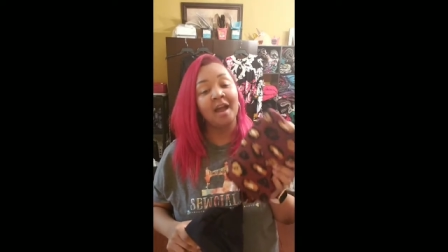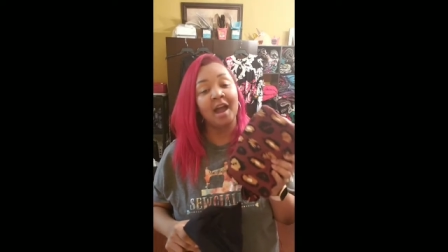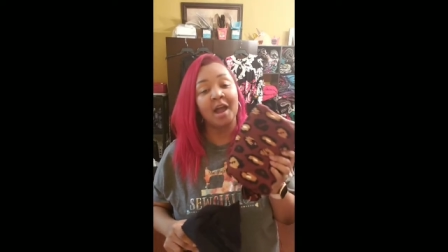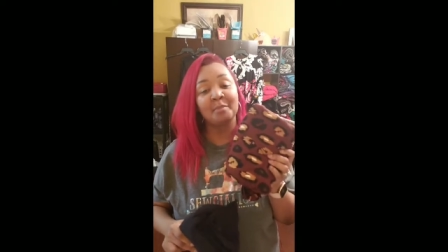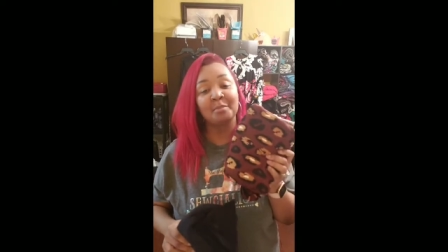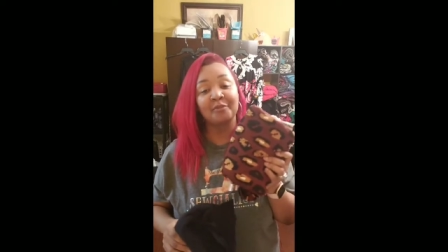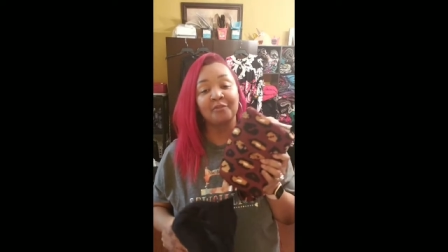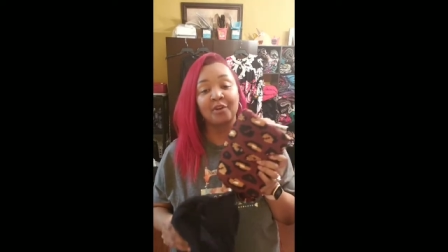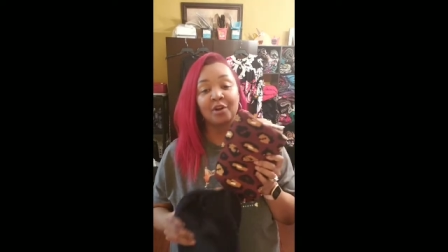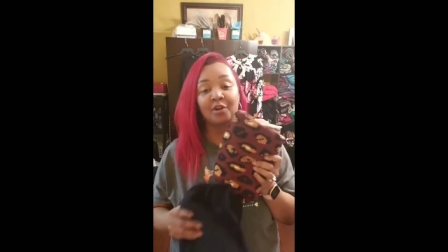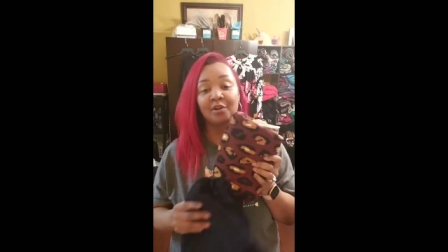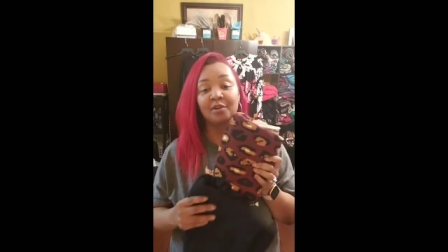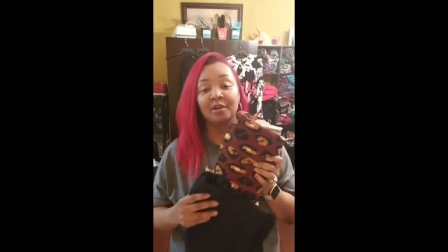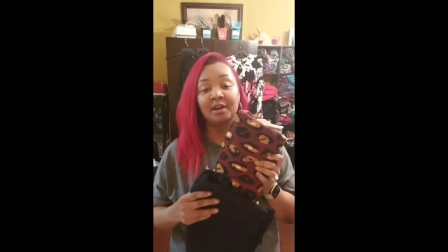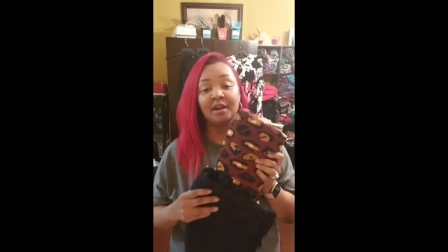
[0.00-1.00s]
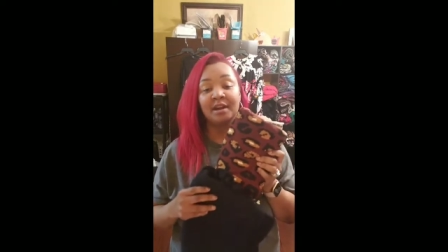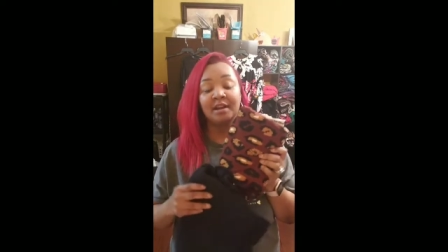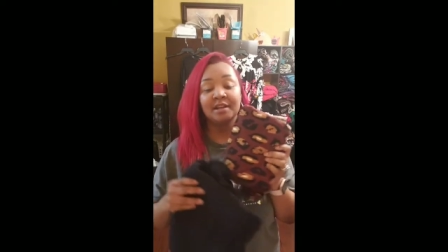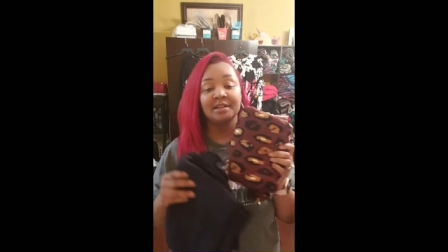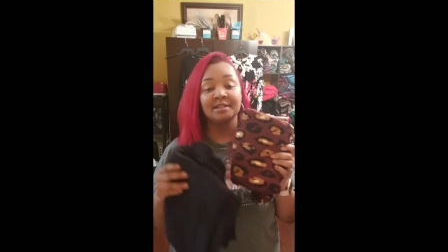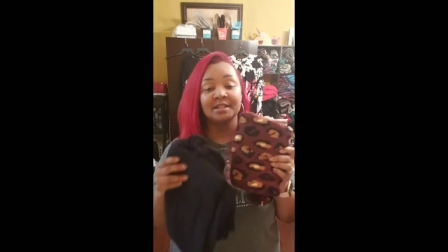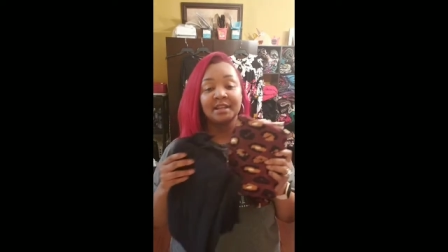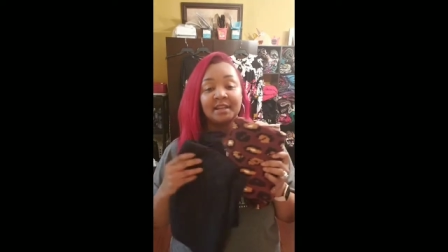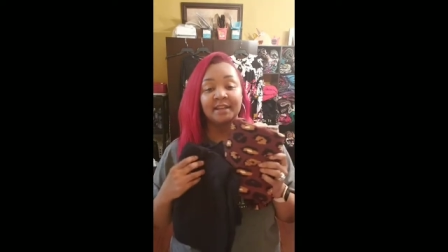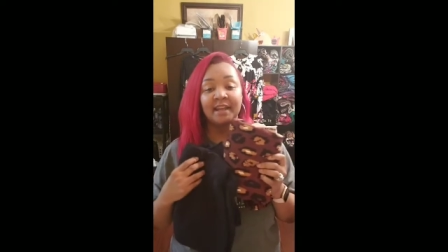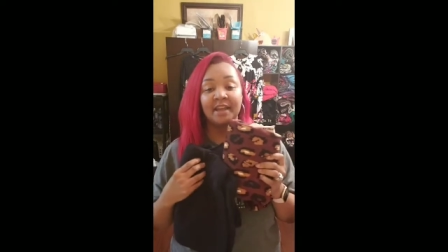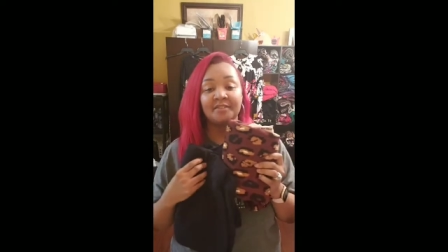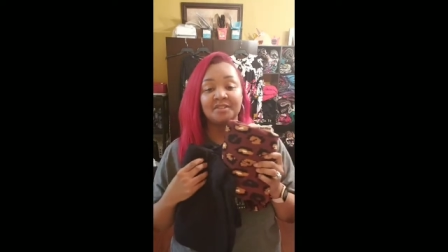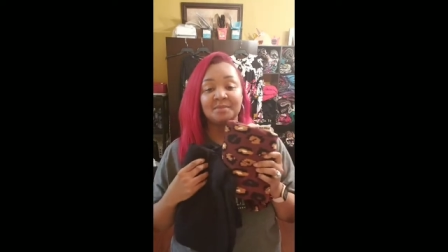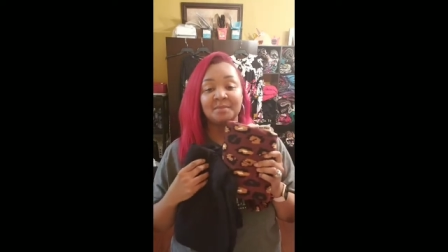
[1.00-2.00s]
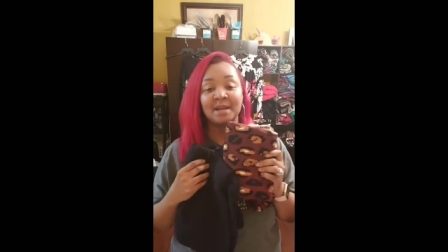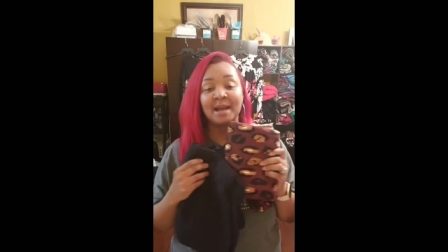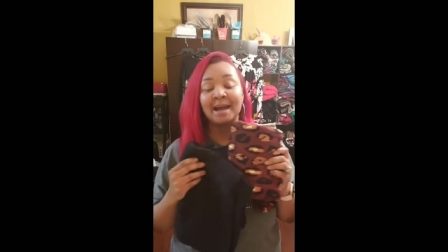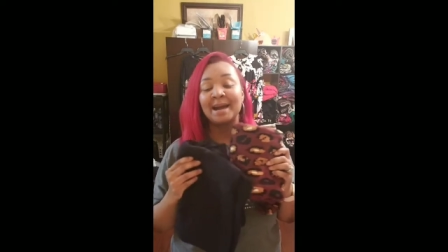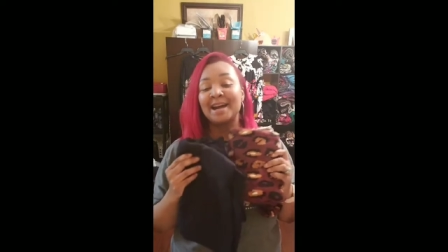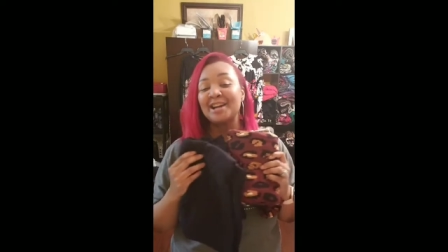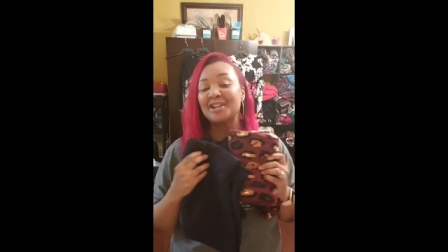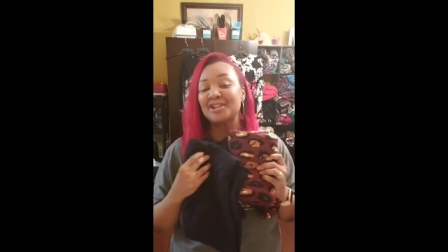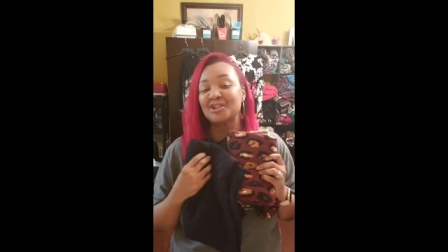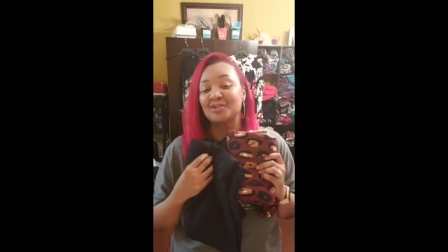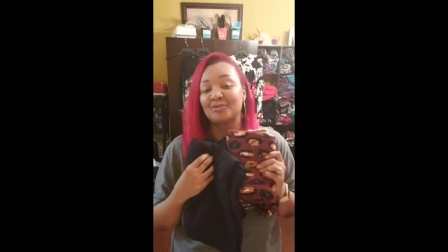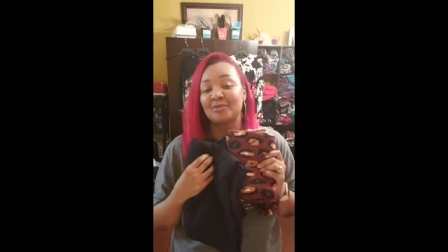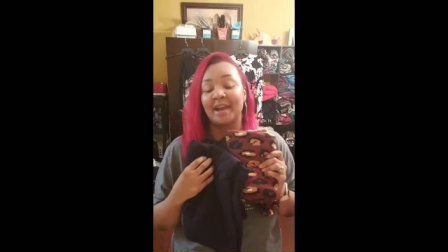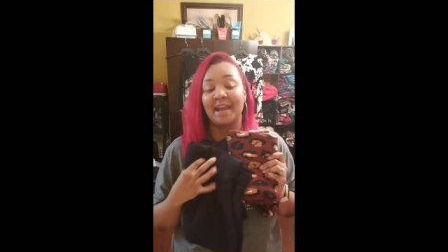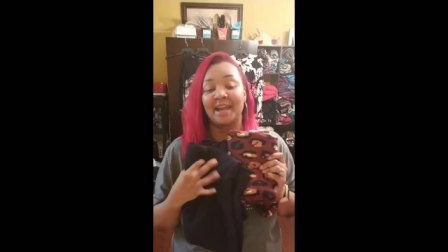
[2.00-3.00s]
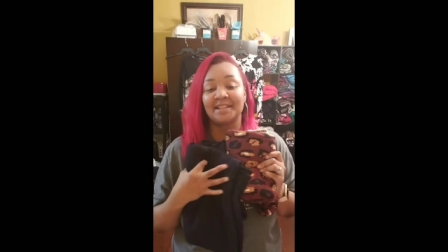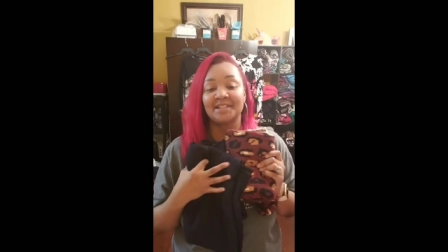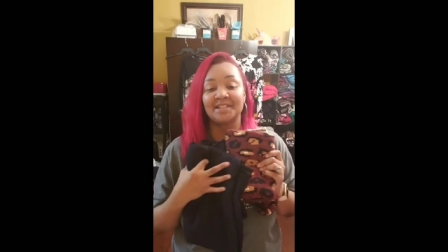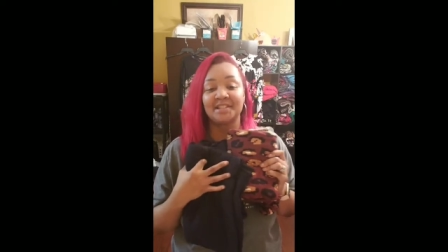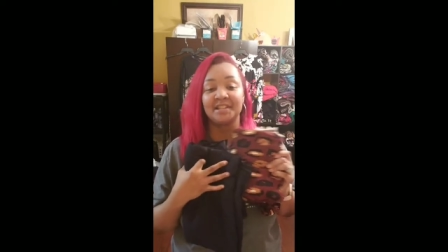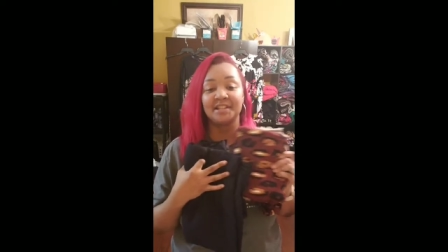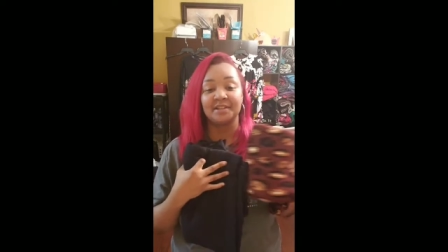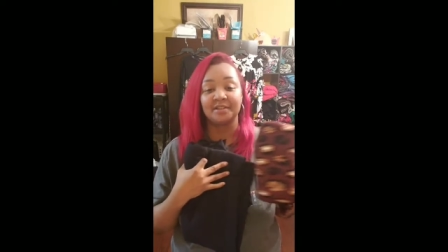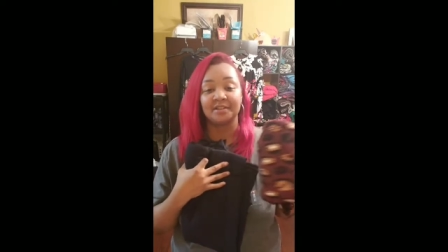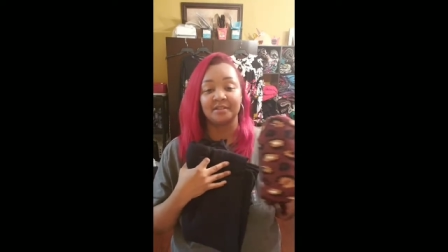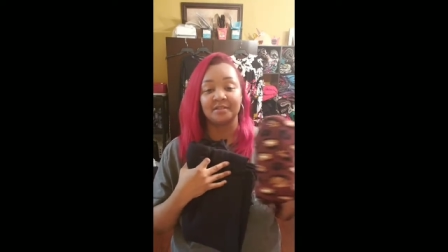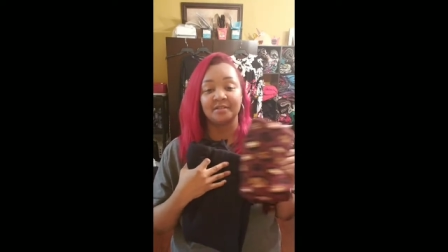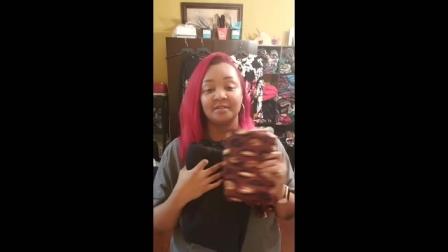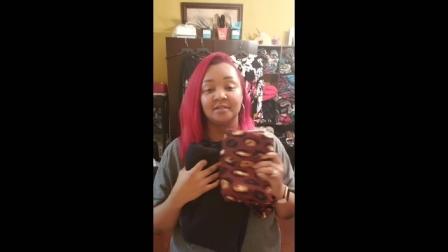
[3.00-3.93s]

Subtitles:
I prefer to kind of have some contrast here.